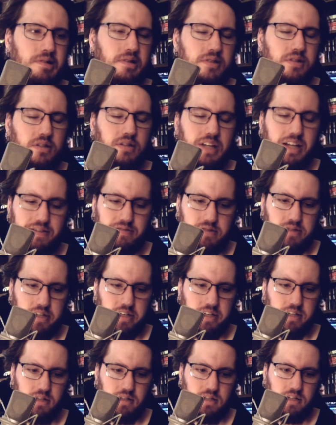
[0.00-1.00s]
the
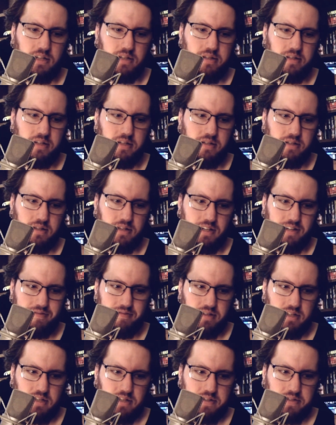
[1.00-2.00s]
leveling in Lo- in
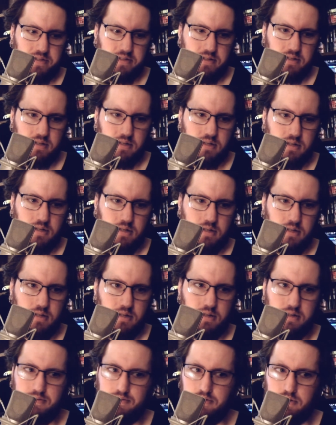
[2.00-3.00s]
Loveless,
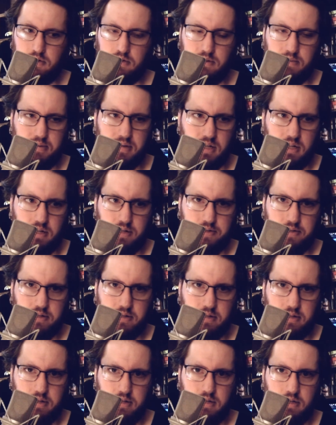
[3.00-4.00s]
the vocal
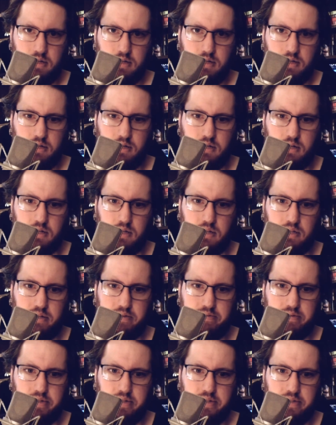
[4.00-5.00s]
production on
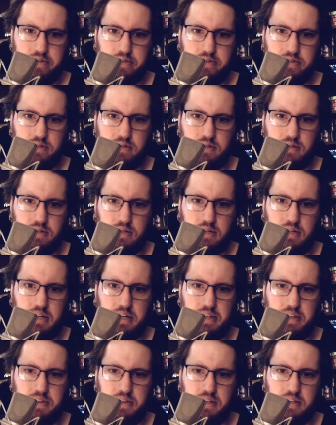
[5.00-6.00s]
Loveless. I
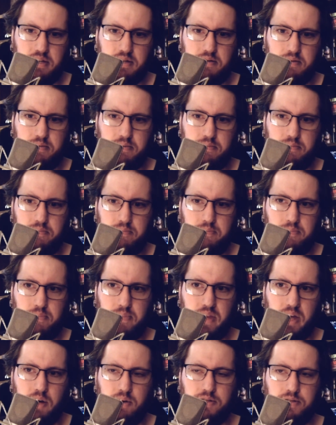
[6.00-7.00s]
think
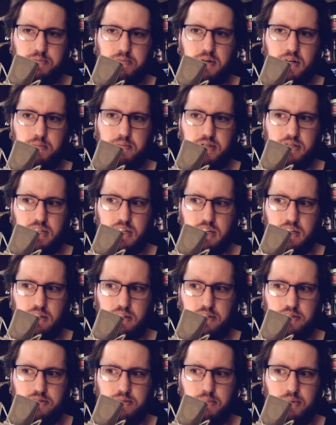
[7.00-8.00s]
I was pretty
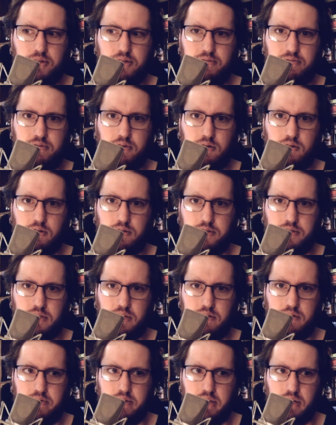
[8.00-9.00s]
meticulous about the vocals and
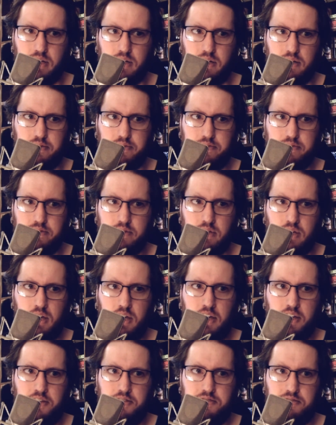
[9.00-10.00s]
everything else.
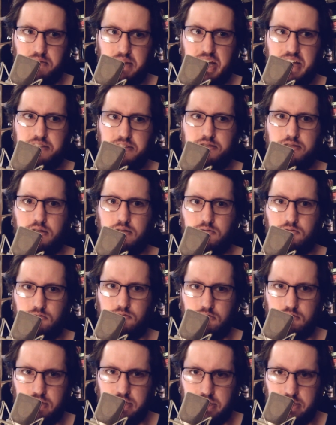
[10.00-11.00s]
So that song
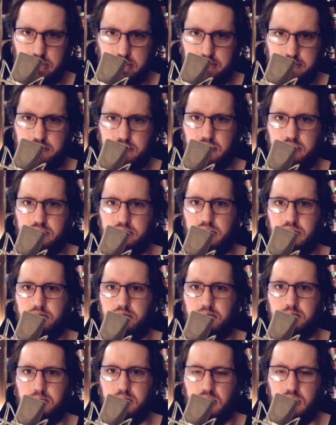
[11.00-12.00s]
really sticks out
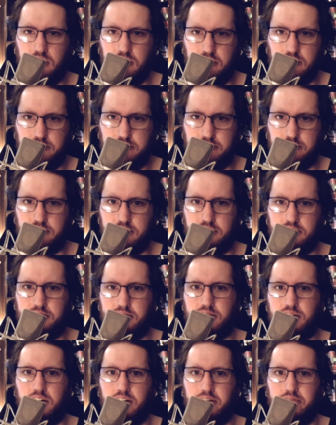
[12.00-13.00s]
to me. It's it's
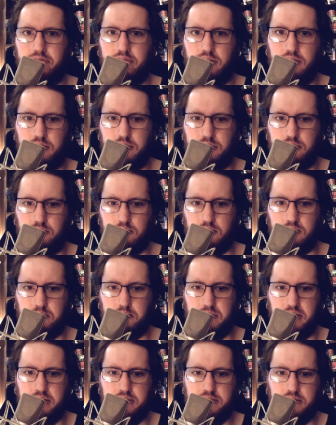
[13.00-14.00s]
kind of the thorn in
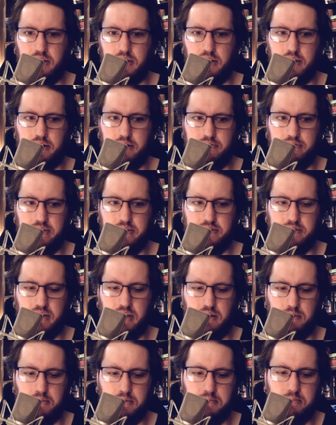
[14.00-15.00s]
my side of this
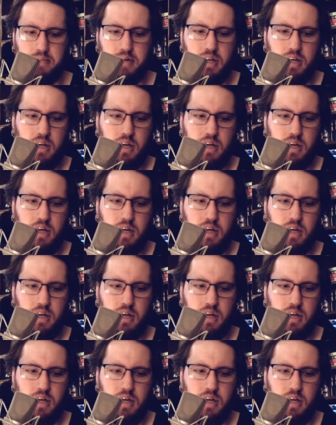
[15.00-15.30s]
album